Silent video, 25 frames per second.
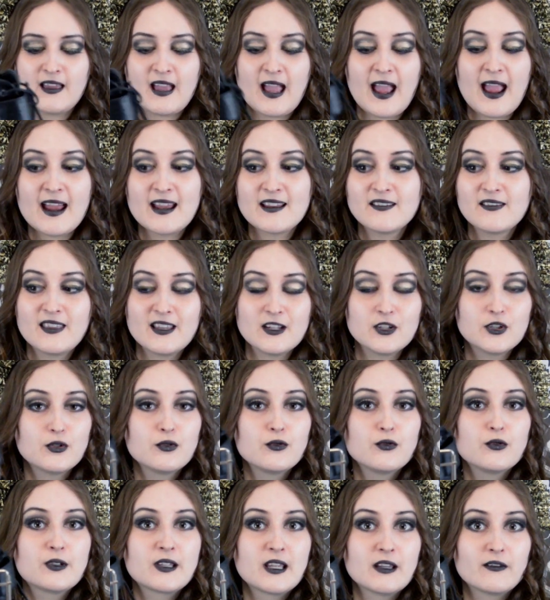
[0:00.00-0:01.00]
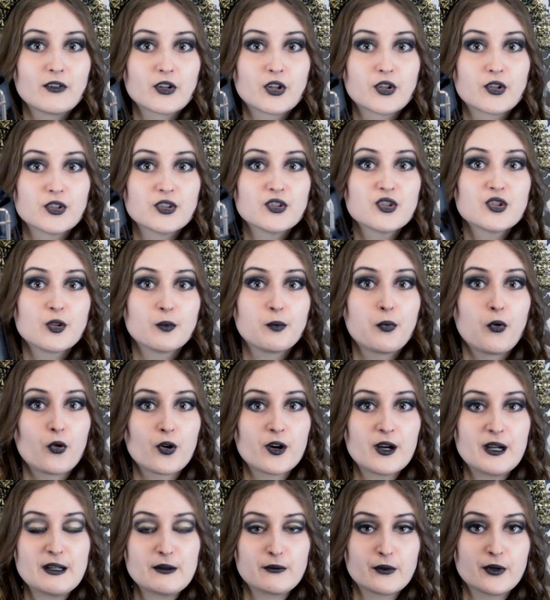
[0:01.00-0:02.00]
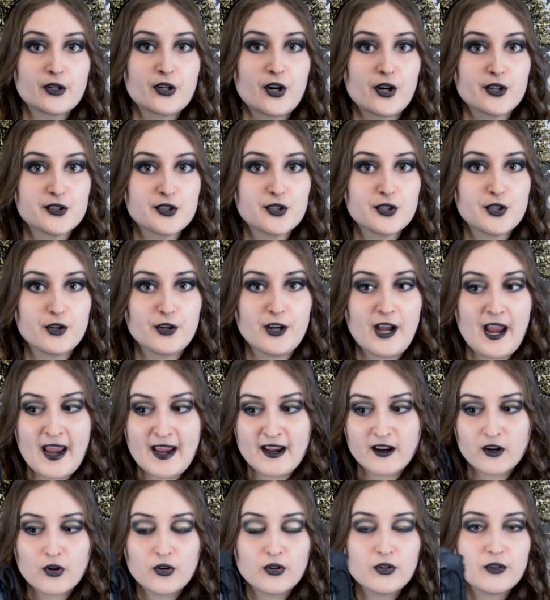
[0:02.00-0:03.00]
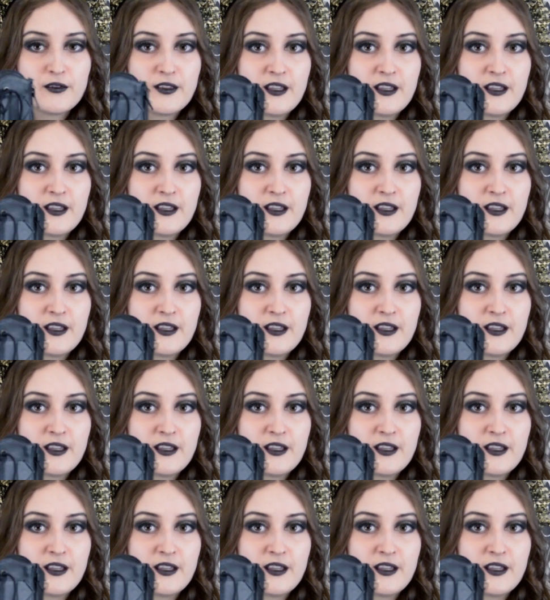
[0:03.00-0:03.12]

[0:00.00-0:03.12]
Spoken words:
And they do give a good support in regards to your ankle.